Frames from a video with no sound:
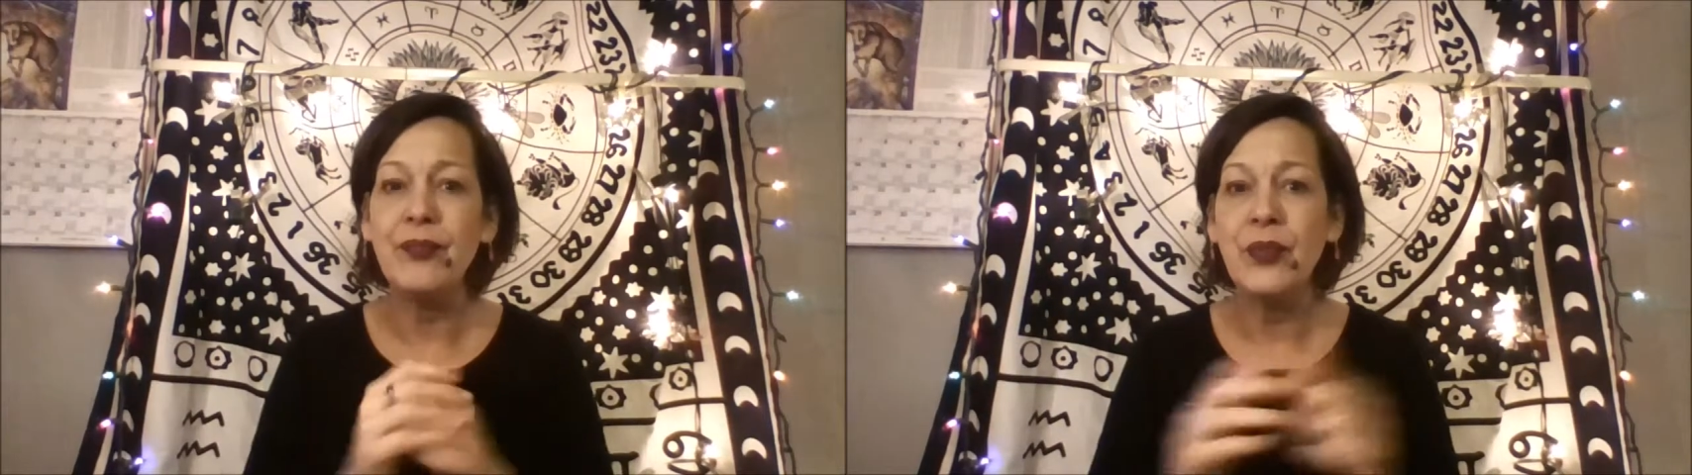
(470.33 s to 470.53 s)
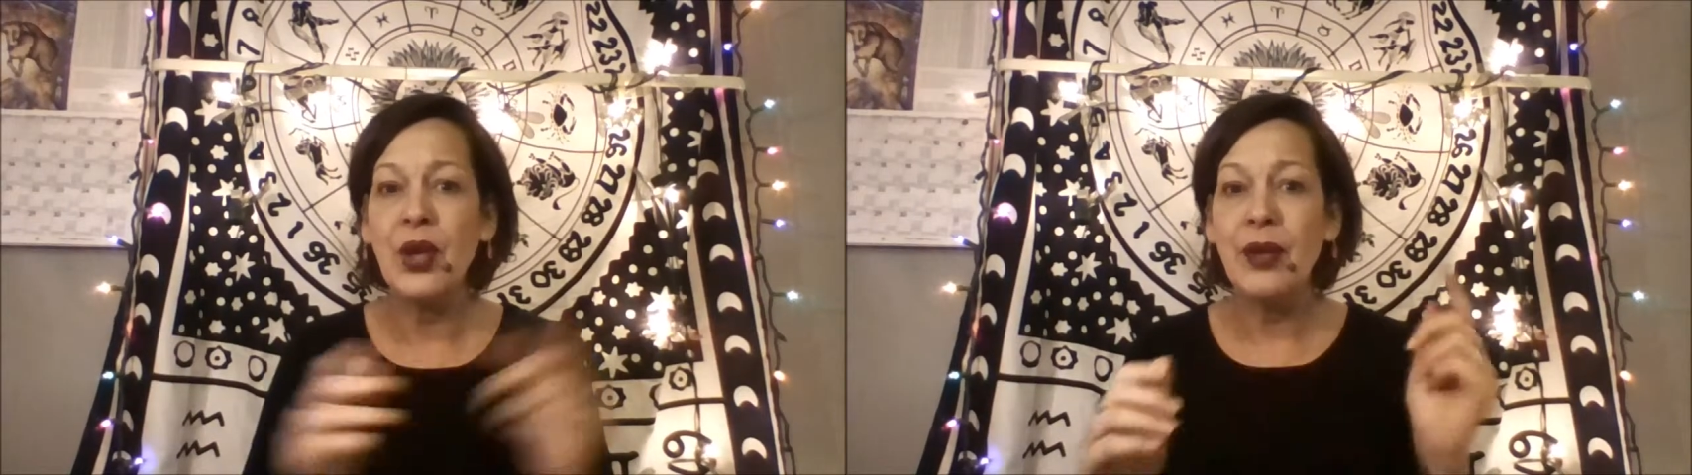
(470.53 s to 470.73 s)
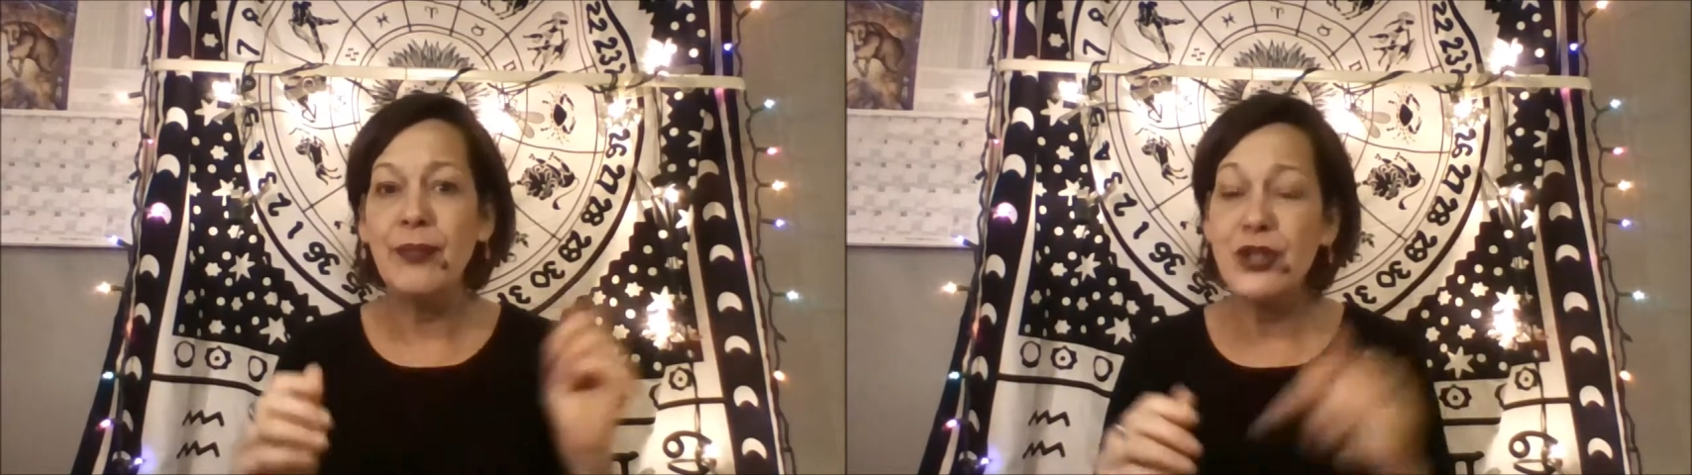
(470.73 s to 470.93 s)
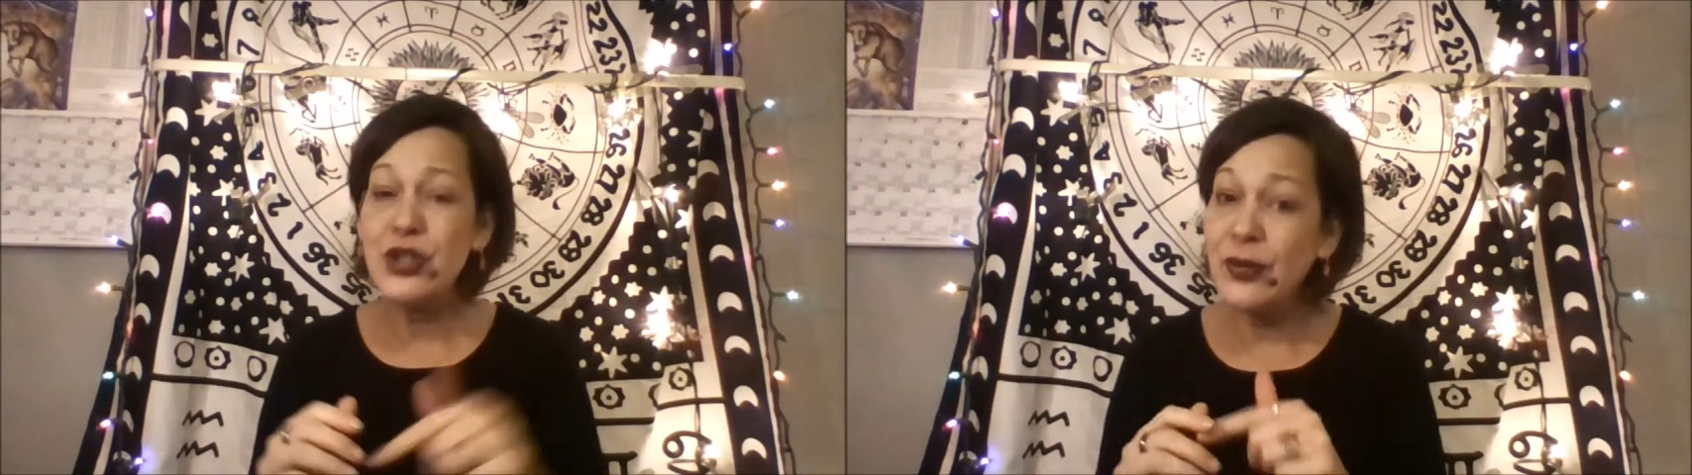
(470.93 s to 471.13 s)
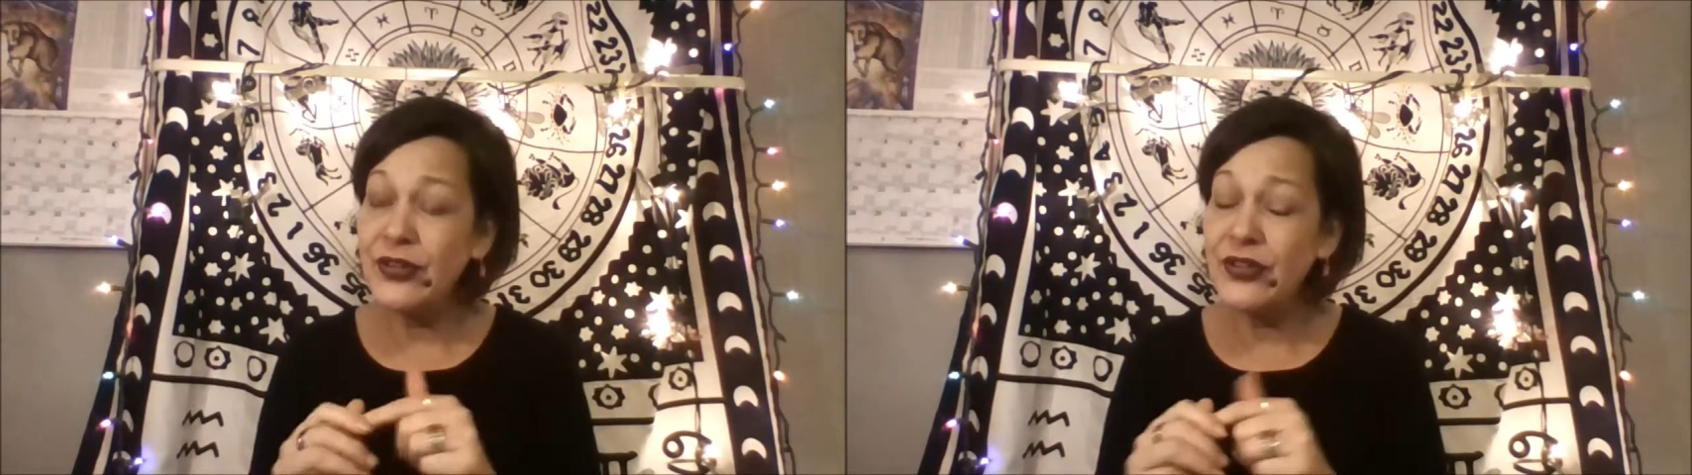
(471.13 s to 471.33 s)
Be sure to
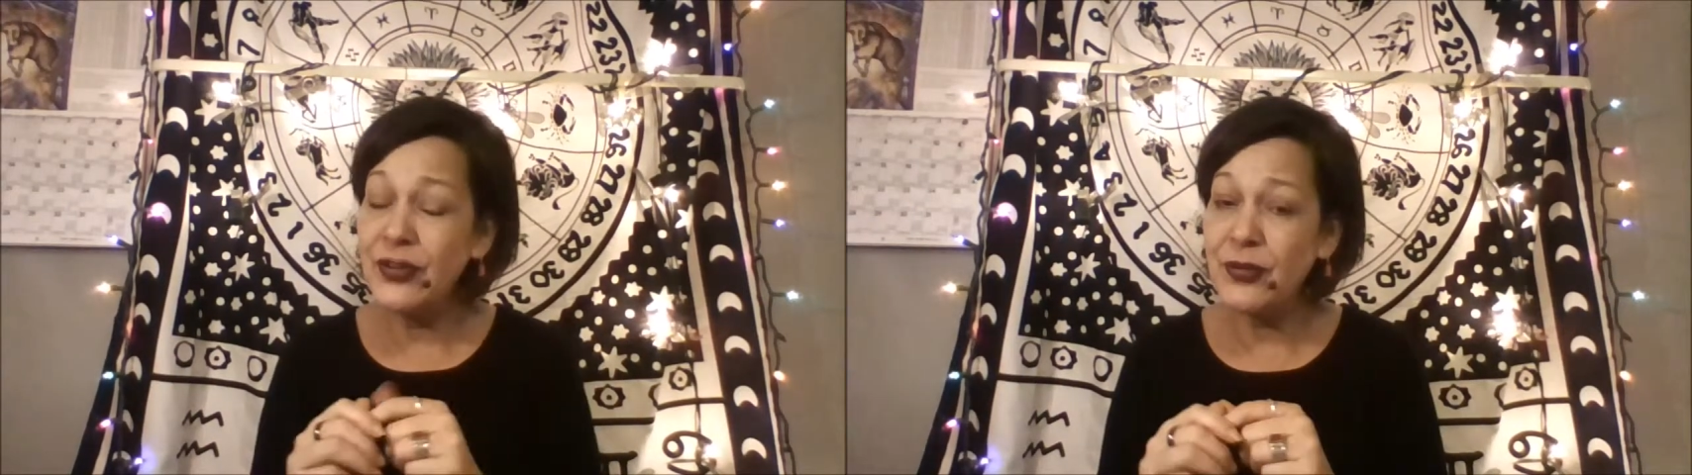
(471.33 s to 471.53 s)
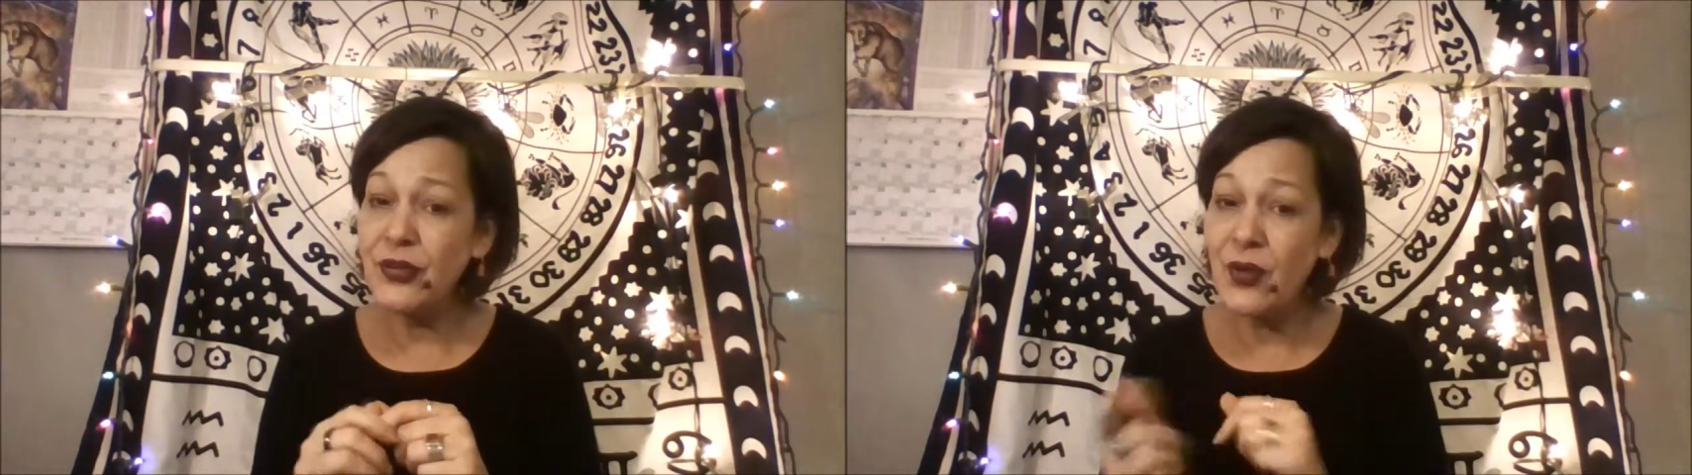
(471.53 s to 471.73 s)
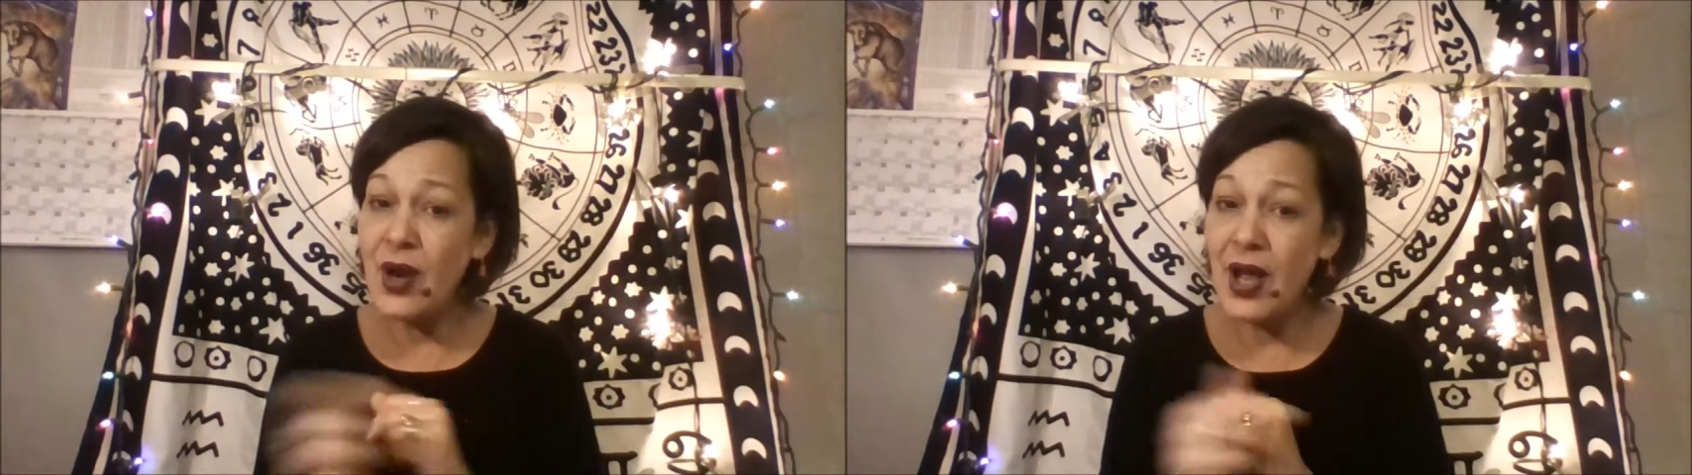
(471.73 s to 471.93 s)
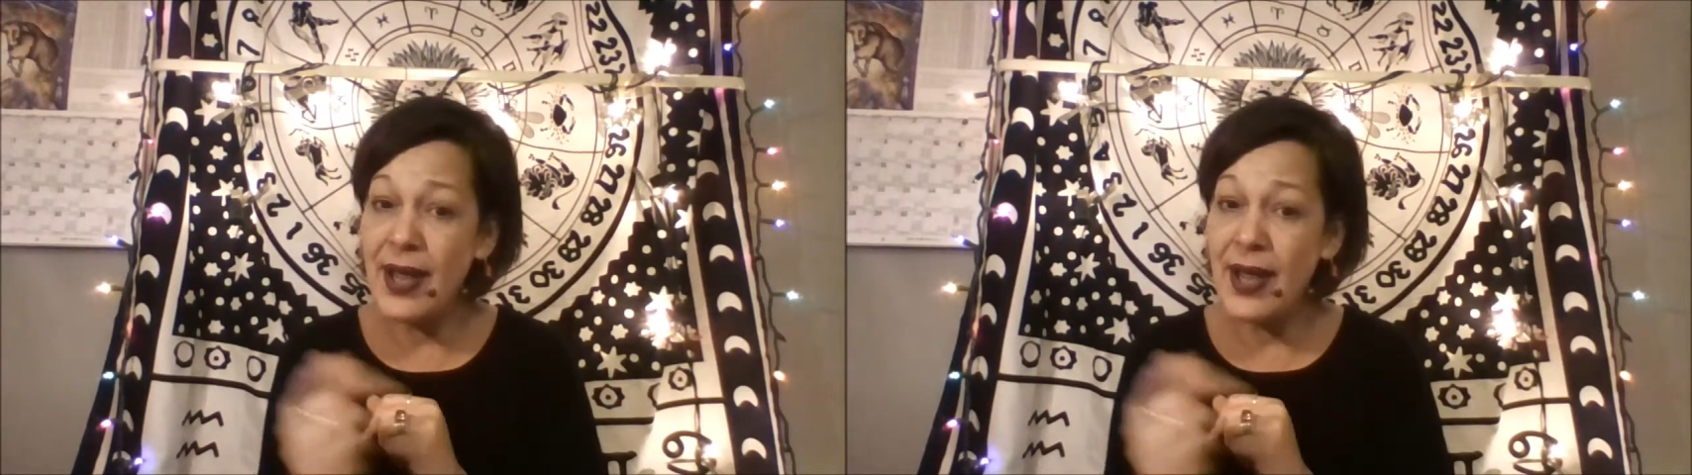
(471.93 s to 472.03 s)
subscribe